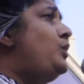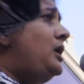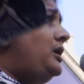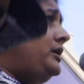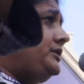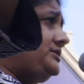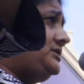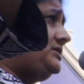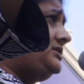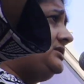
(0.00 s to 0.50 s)

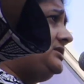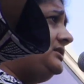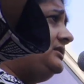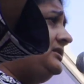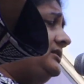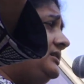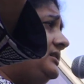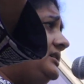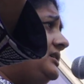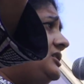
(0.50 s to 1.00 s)
worse.
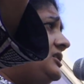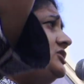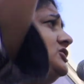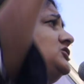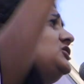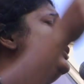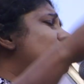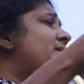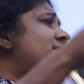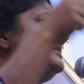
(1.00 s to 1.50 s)

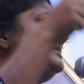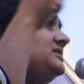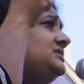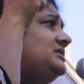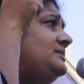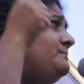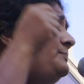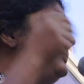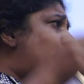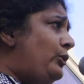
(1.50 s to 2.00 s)
So it is
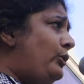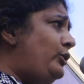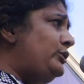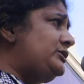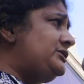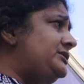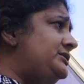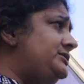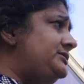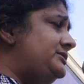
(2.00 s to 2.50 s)

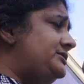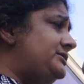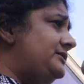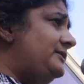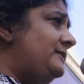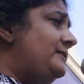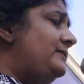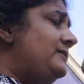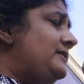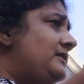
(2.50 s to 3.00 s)
important
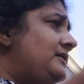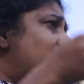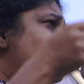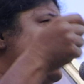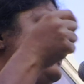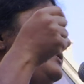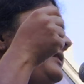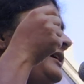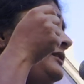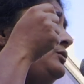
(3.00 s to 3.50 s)

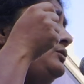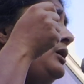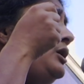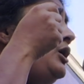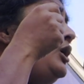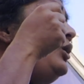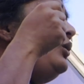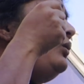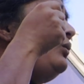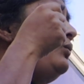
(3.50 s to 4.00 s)
that
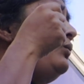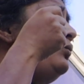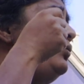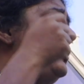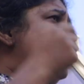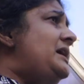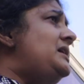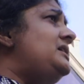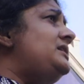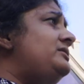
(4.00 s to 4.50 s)

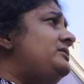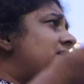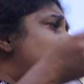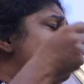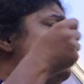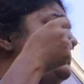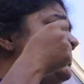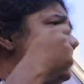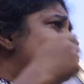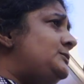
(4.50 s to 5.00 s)
we
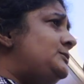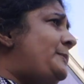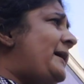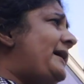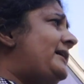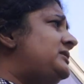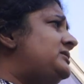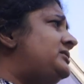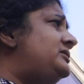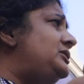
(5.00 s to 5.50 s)

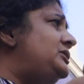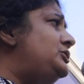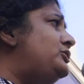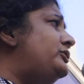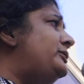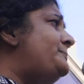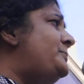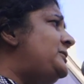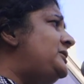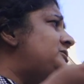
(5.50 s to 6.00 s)
respect the
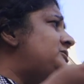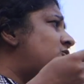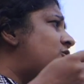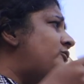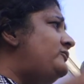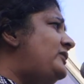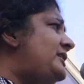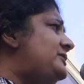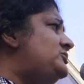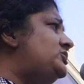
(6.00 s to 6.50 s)
European
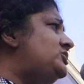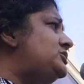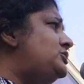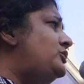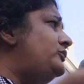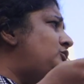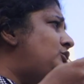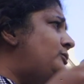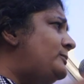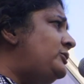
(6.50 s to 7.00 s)
Convention
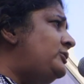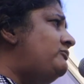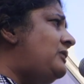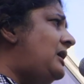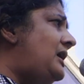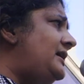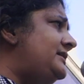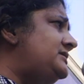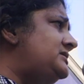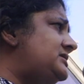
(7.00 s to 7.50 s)
on Human
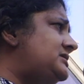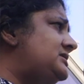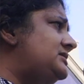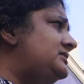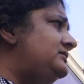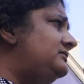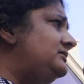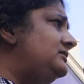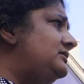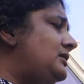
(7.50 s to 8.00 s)
Rights,
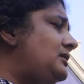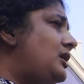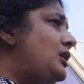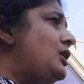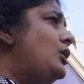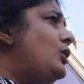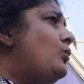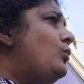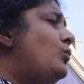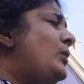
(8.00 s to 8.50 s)

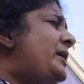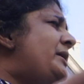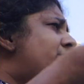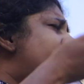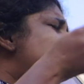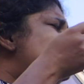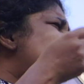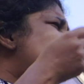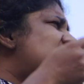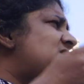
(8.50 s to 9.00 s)
we
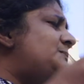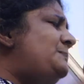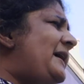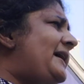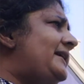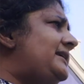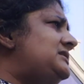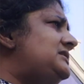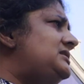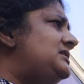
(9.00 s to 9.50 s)

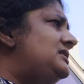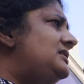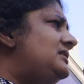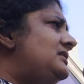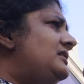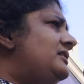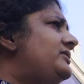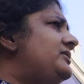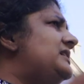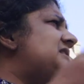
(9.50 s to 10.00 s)
respect
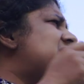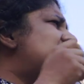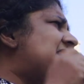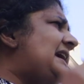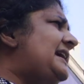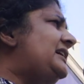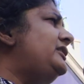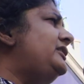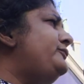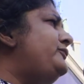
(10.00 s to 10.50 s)
the
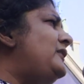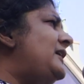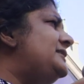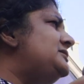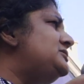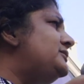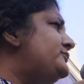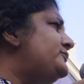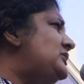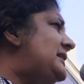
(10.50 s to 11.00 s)

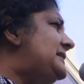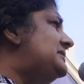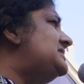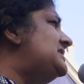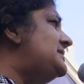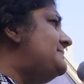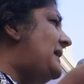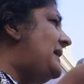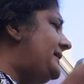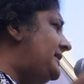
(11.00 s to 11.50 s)
sacrifice of
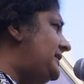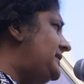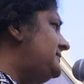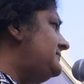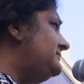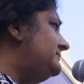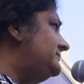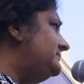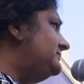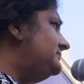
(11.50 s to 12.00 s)
Chelsea Manning,
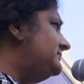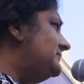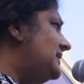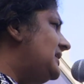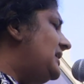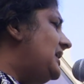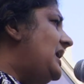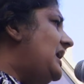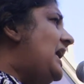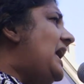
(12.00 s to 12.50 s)

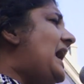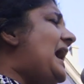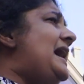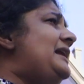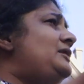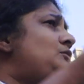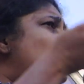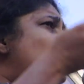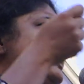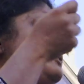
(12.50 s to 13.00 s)

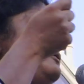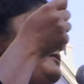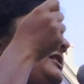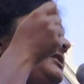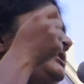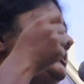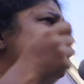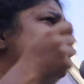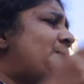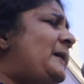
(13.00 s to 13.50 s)
and we
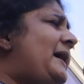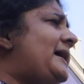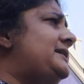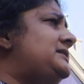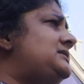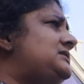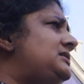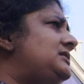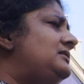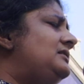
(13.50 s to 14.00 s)

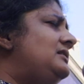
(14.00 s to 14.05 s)
respect